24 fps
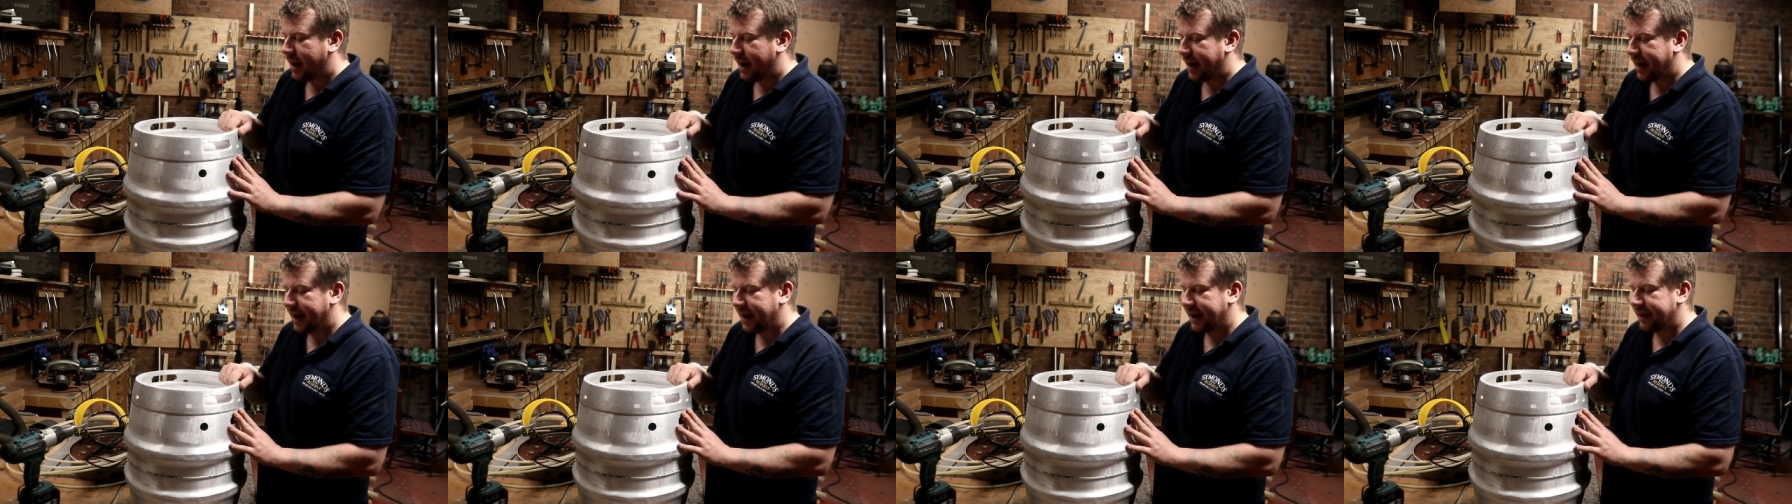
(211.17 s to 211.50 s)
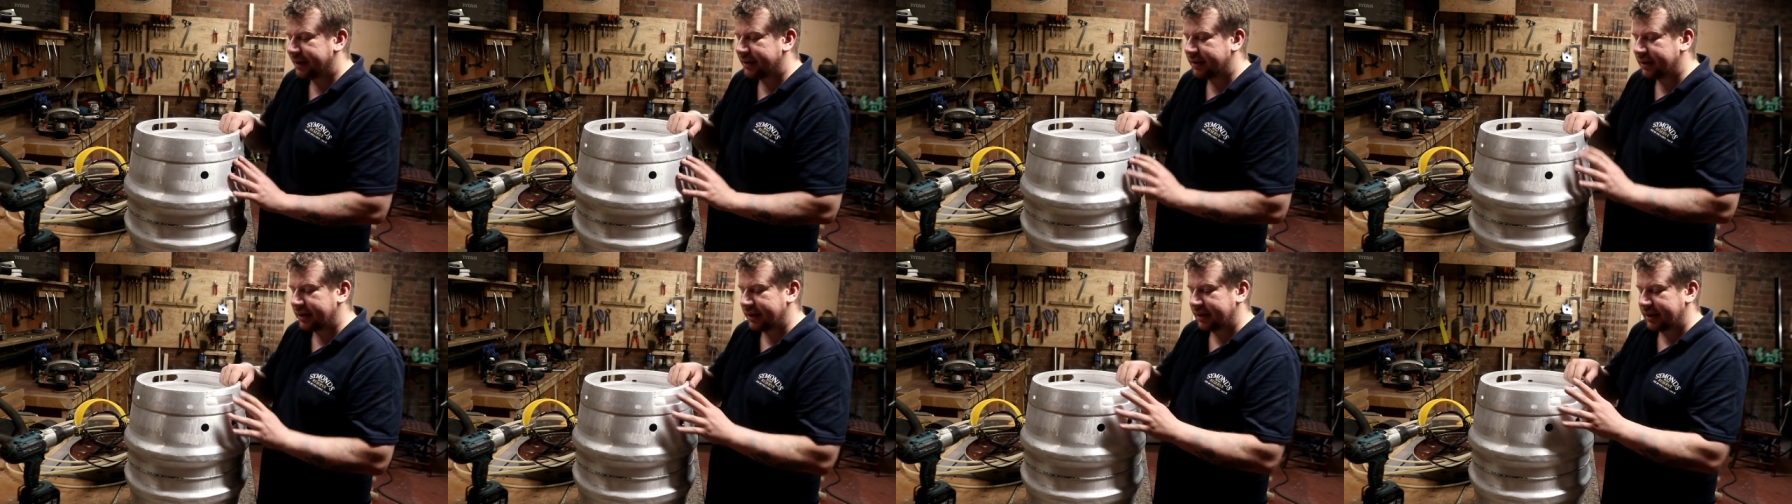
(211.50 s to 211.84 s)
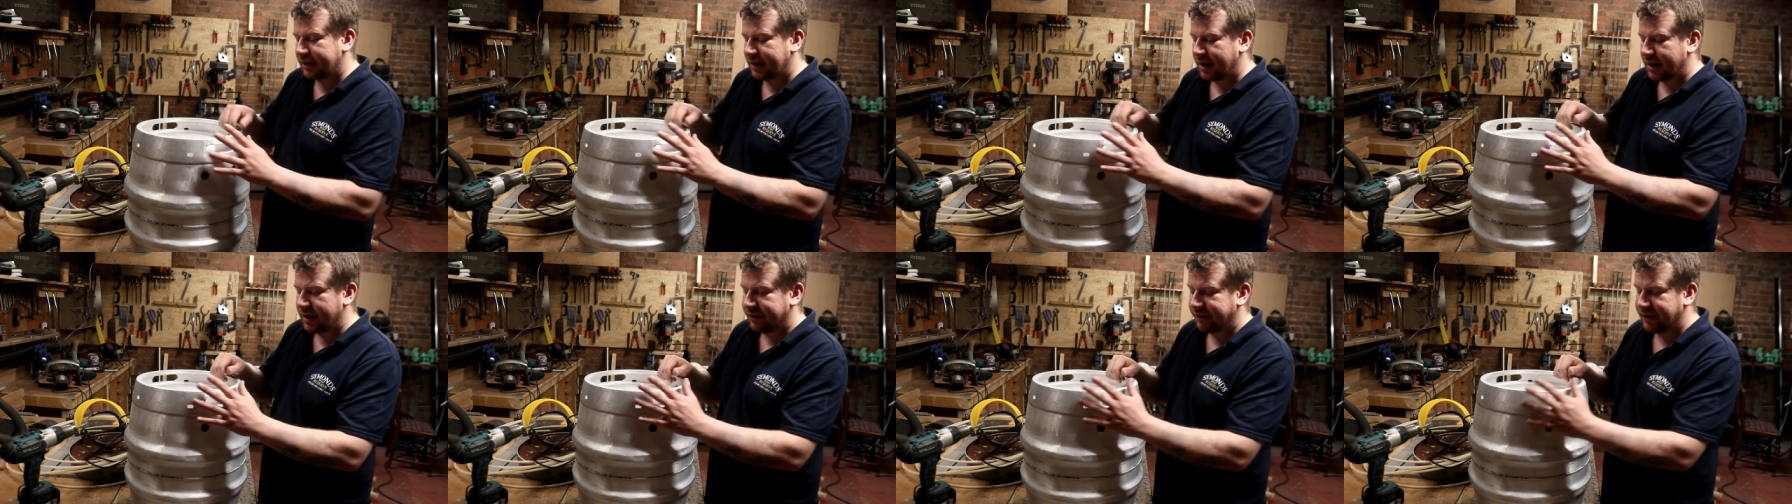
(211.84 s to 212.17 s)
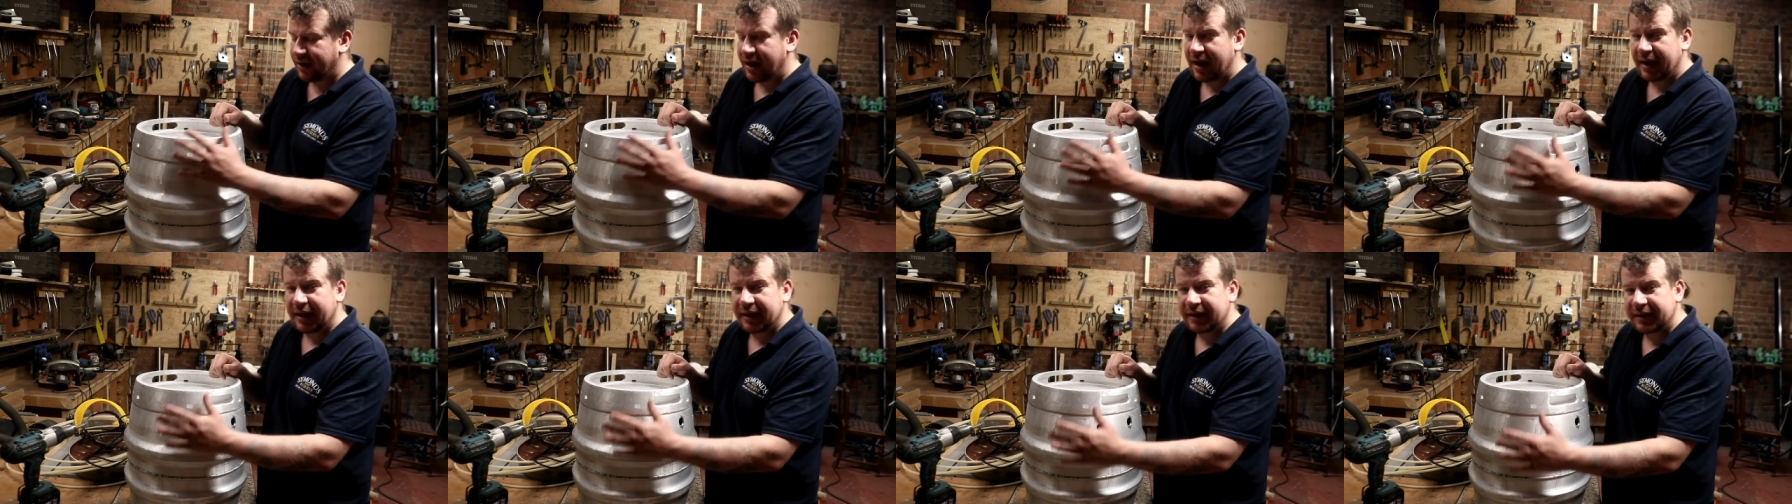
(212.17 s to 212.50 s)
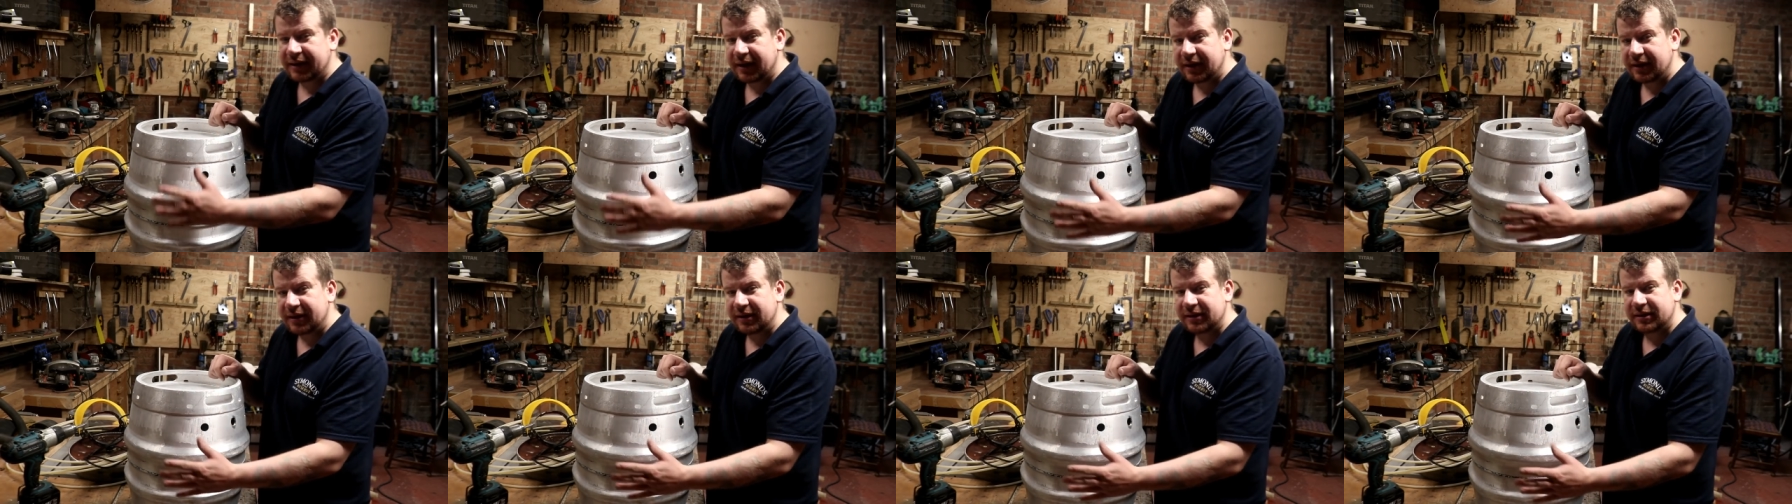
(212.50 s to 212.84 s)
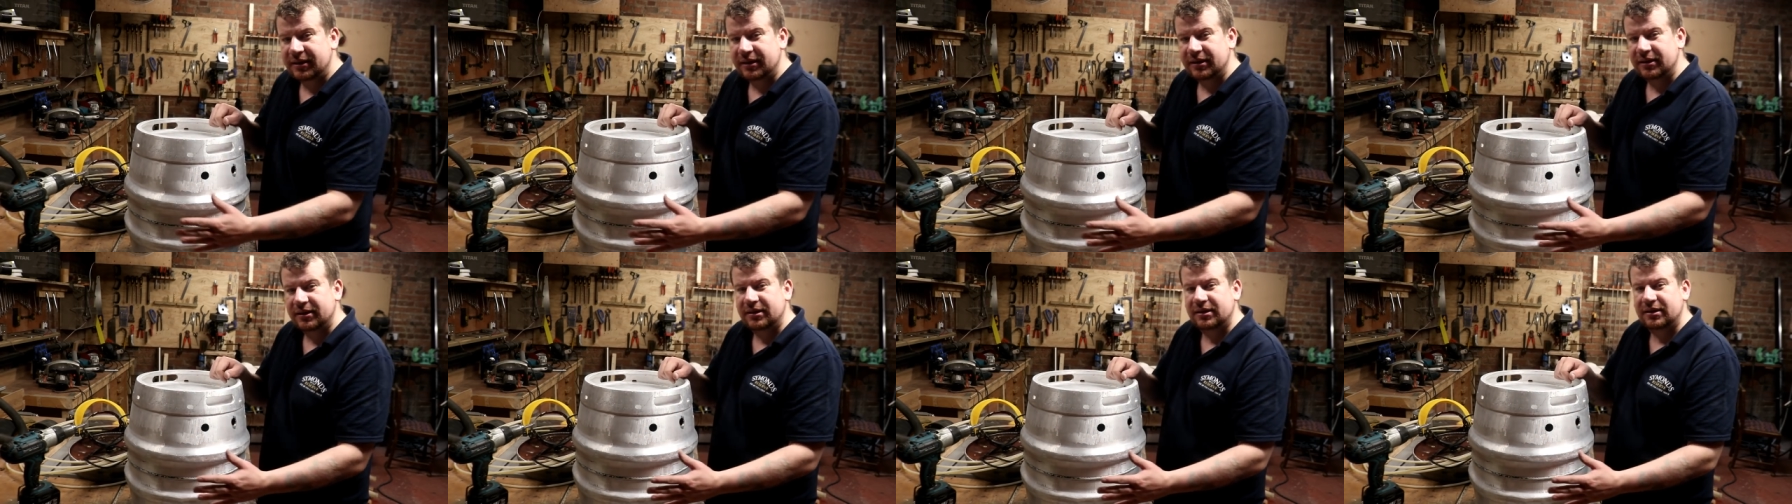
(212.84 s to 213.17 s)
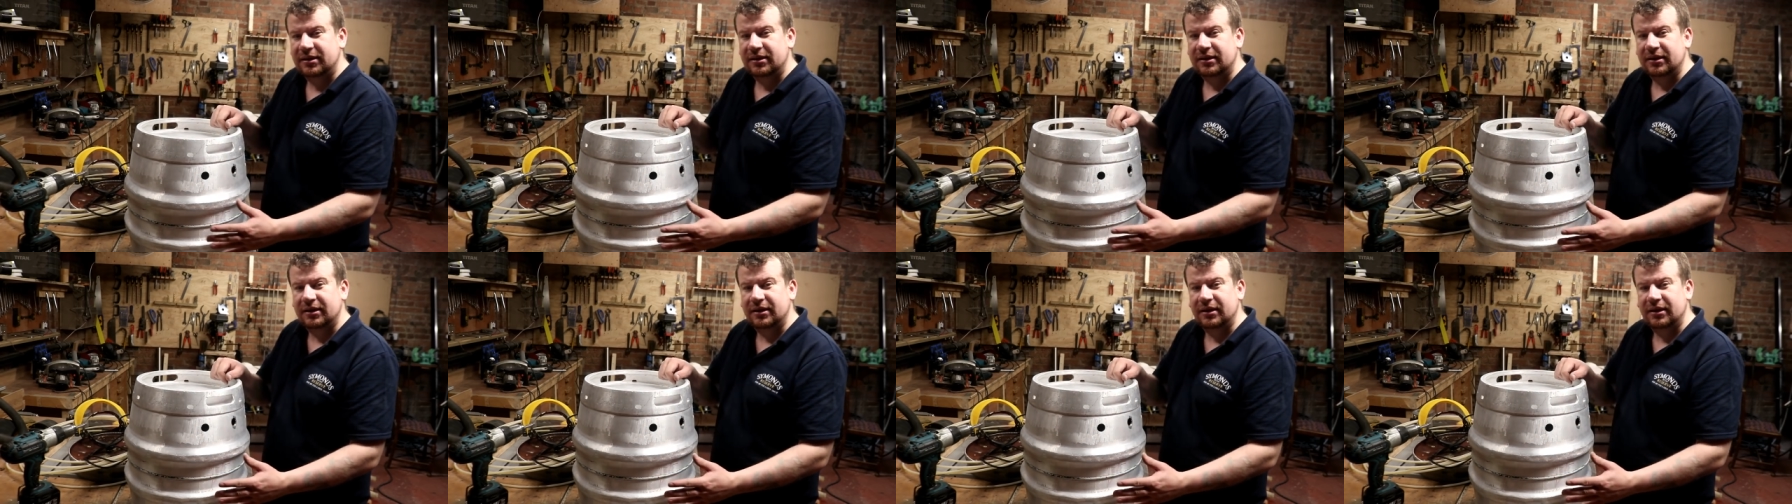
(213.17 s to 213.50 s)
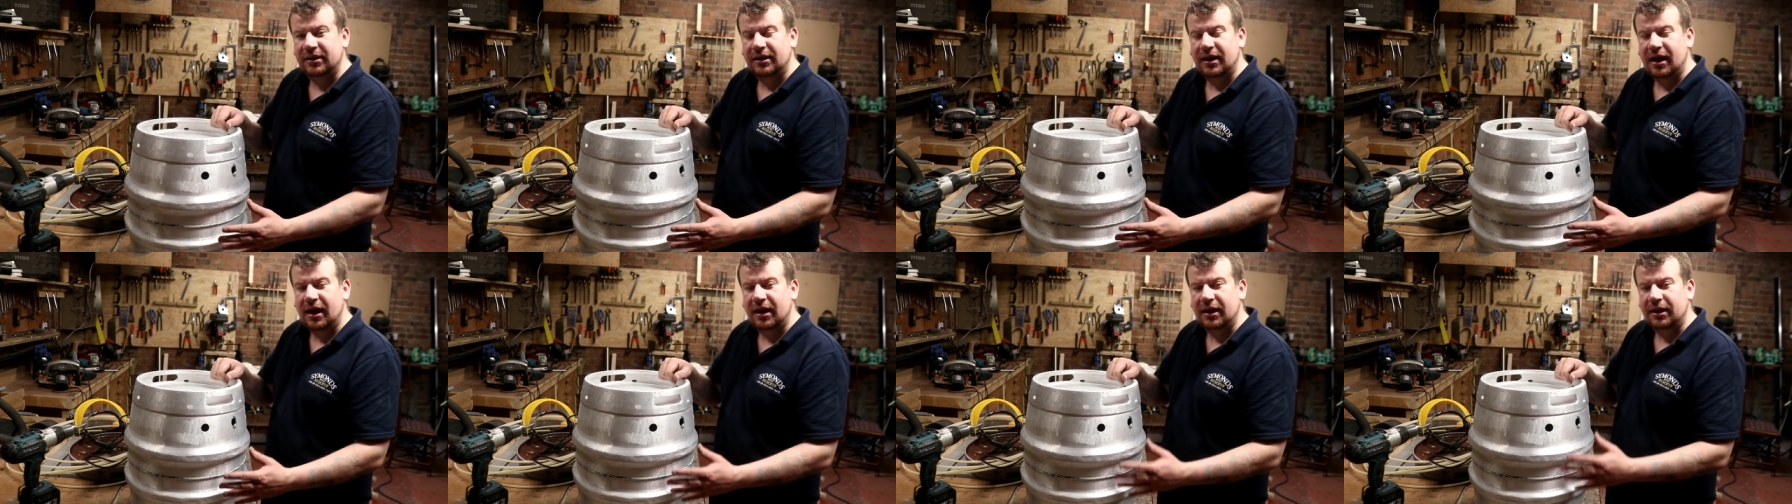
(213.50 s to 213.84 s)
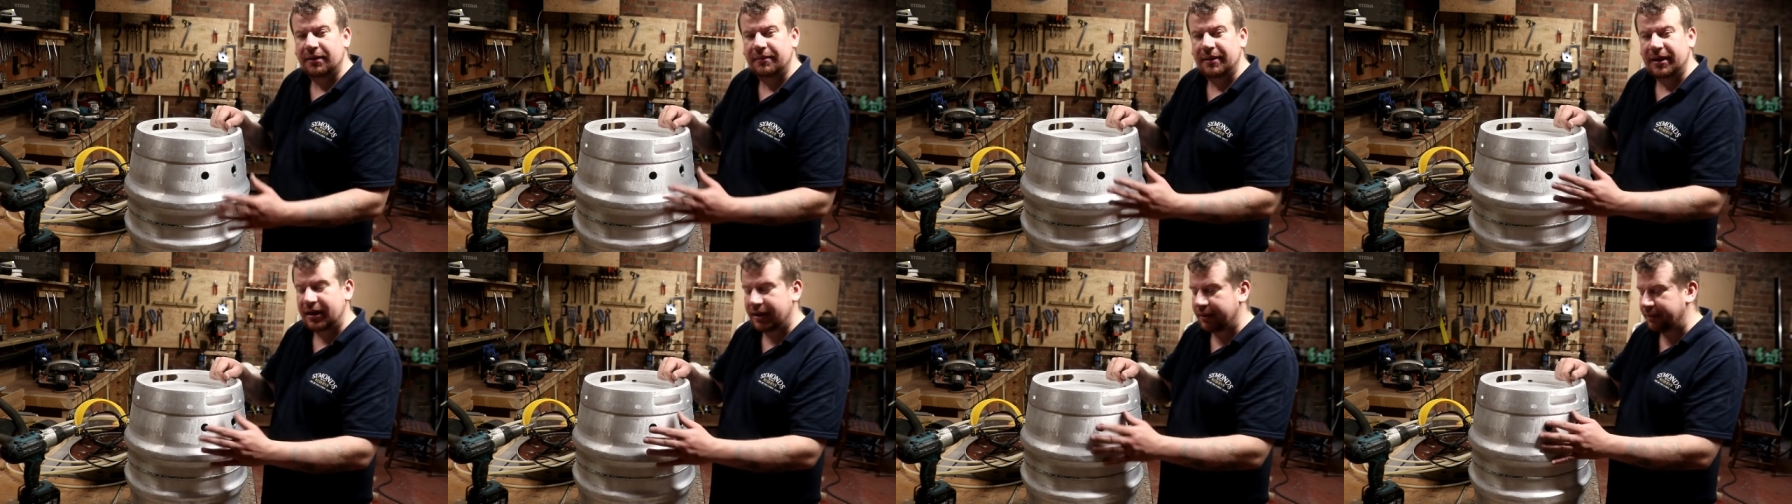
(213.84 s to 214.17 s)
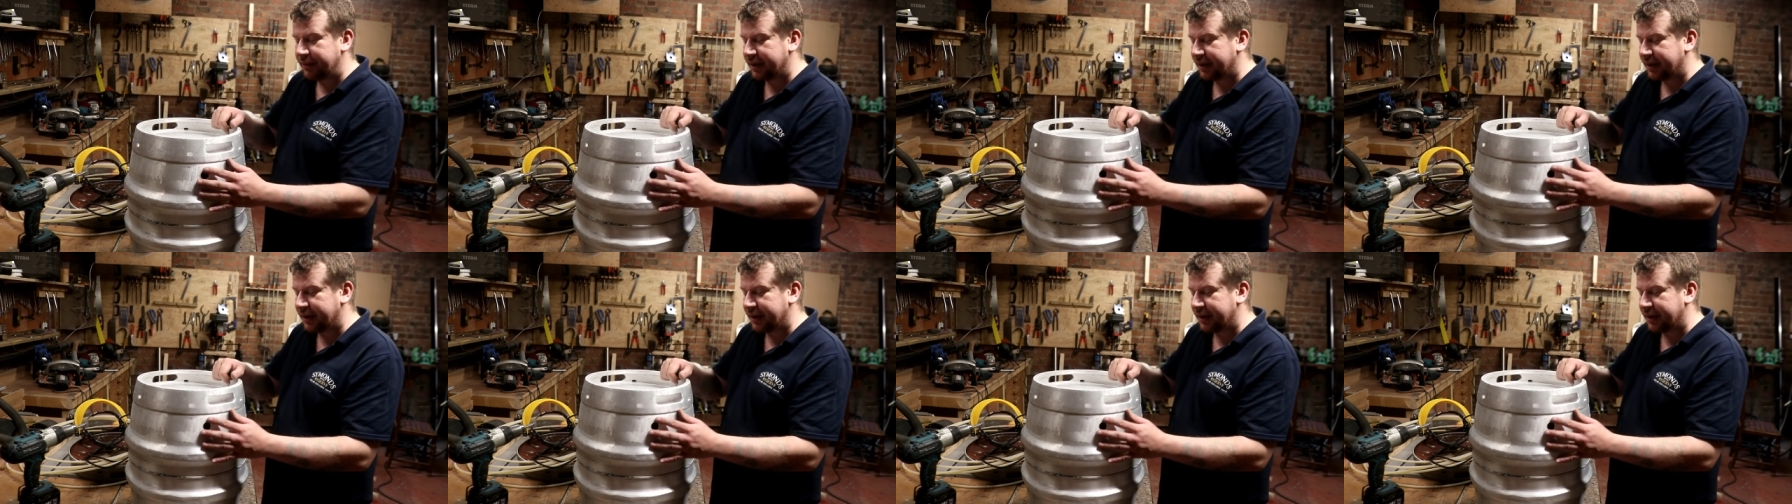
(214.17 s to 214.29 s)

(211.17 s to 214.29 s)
it kind of anodizes the aluminium.